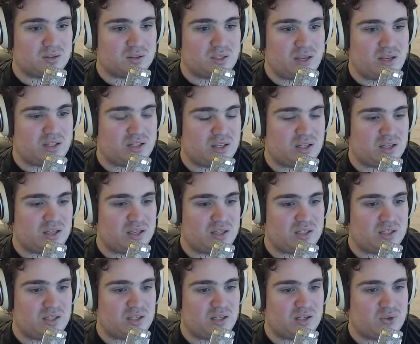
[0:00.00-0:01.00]

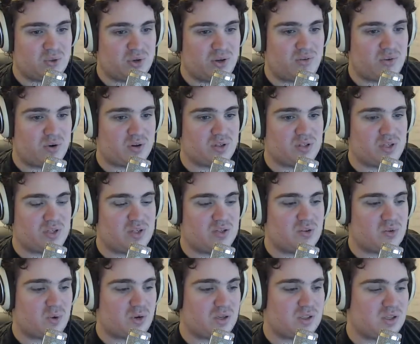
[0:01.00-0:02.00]
CDC 2014 to
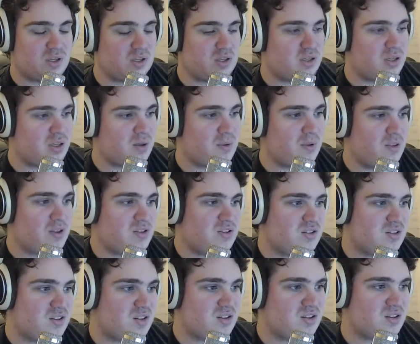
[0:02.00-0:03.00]
2016. I mean,
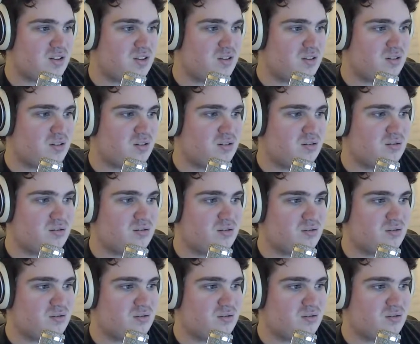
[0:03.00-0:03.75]
that's a good